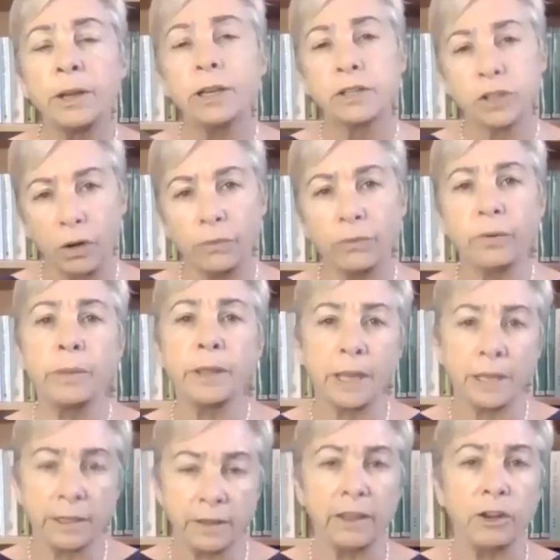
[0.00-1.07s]
to start from the
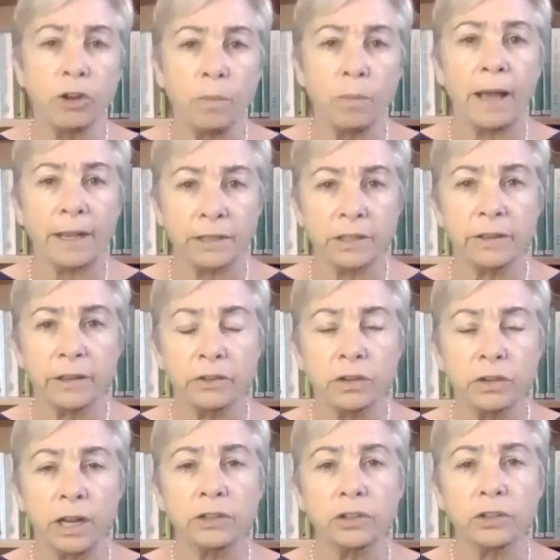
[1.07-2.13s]
end and then go back to the
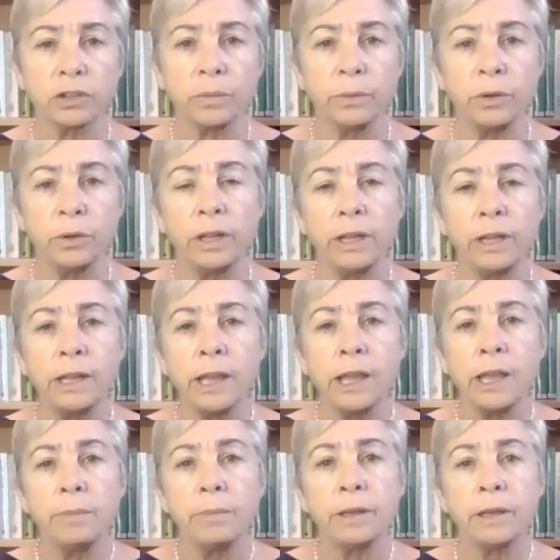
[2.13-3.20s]
international community,
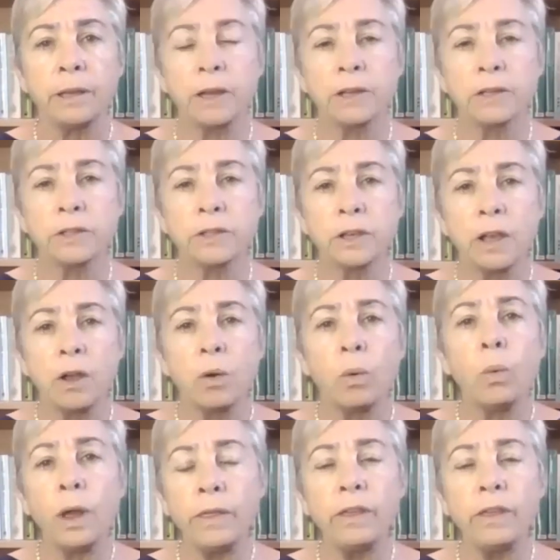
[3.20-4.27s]
because
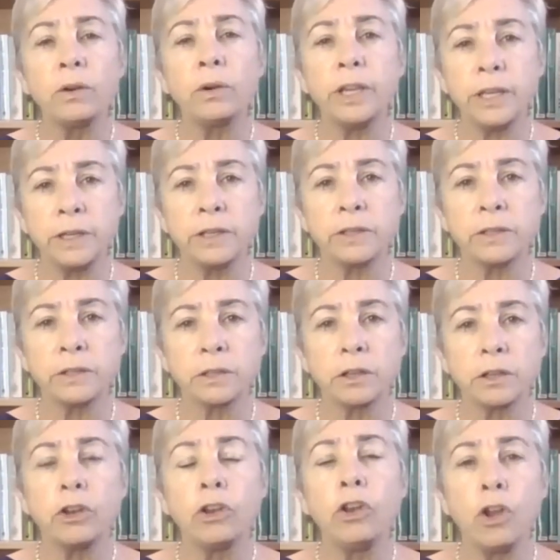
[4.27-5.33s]
when there is
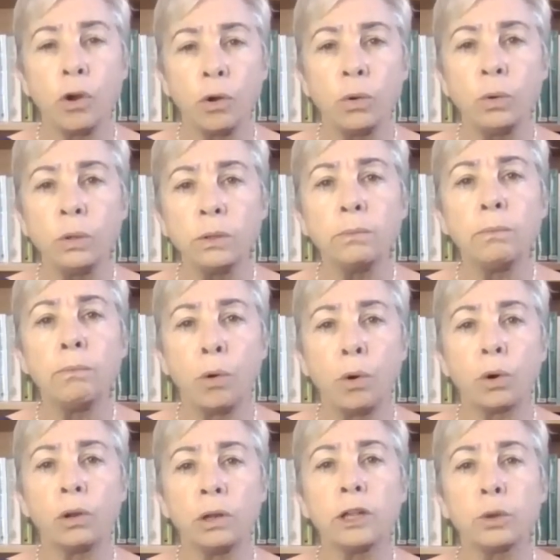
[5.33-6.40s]
no
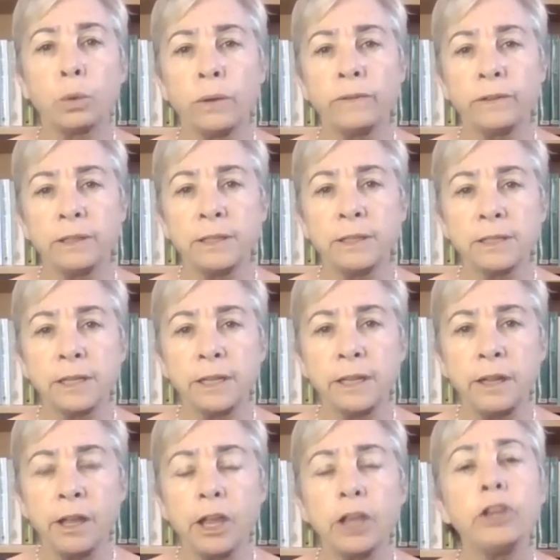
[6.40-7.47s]
moral equivalency,
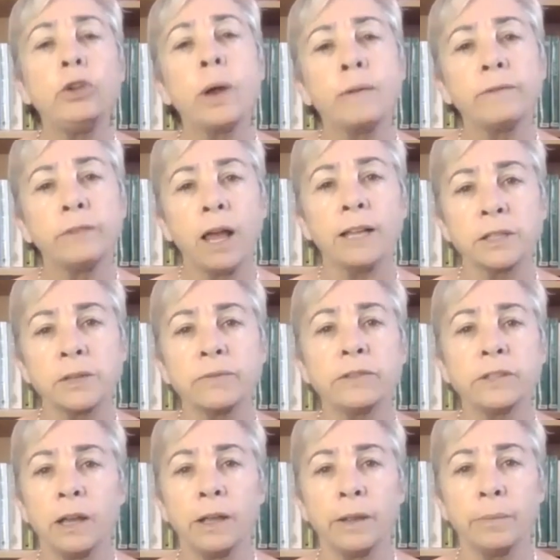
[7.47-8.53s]
you have lots of
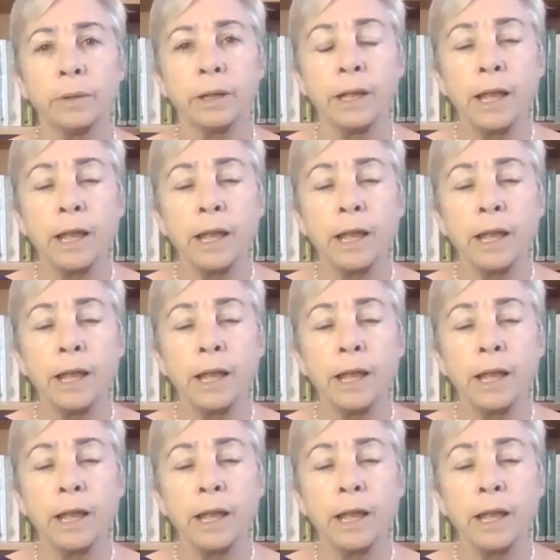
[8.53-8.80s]
time.